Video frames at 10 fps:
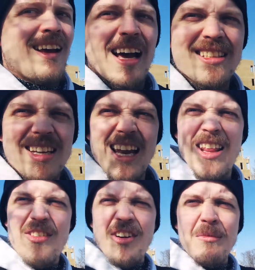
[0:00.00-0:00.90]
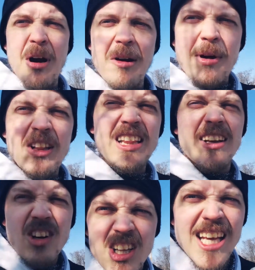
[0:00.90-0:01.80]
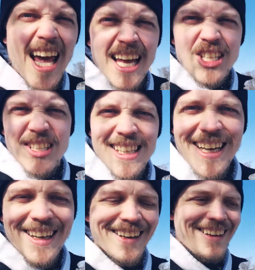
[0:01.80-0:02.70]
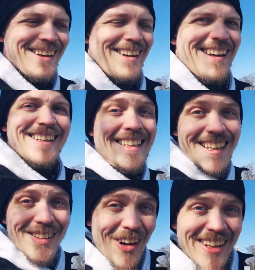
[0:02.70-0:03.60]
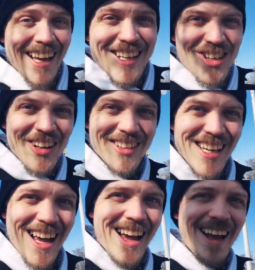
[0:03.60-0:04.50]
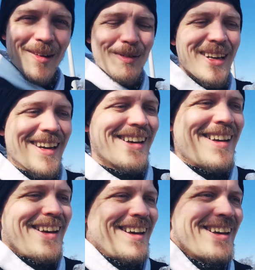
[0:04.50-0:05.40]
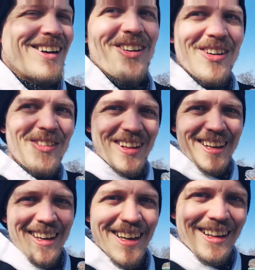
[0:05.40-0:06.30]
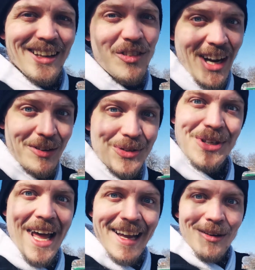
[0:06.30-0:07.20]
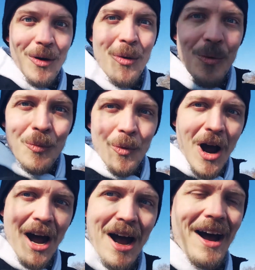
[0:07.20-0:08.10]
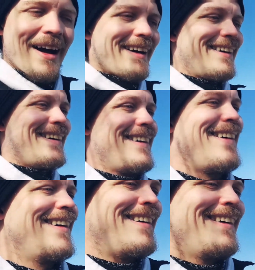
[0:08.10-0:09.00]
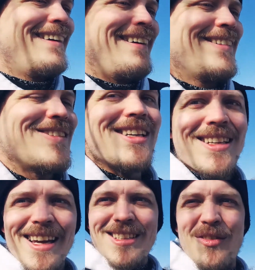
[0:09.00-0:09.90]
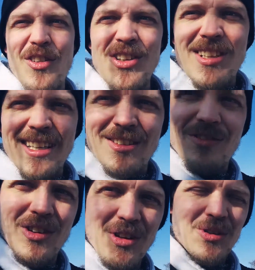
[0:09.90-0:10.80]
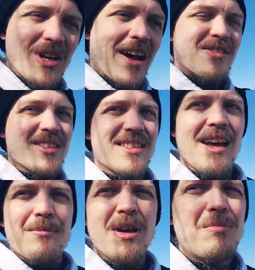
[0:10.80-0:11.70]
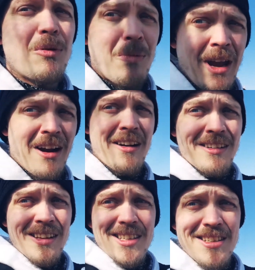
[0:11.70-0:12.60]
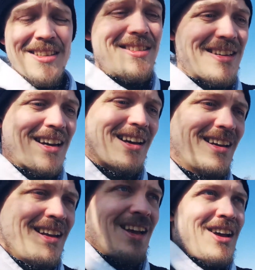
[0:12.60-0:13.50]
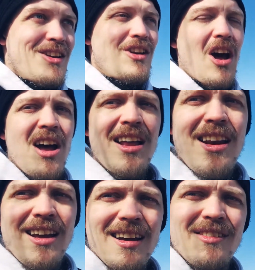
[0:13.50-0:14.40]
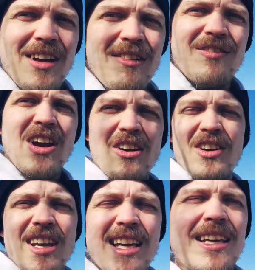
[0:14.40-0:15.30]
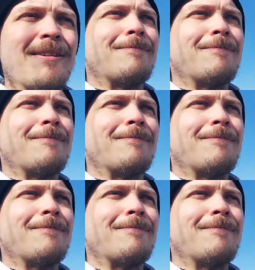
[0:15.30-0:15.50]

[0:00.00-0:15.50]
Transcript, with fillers: that's kind of the fun part about living on the edge, isn't it? You get to live on the edge all the time, and you You don't know whether you're going to live in a house or not. Wow. So that's, I guess, the first lesson for new chefs, is that be prepared. This is uh, not a, a very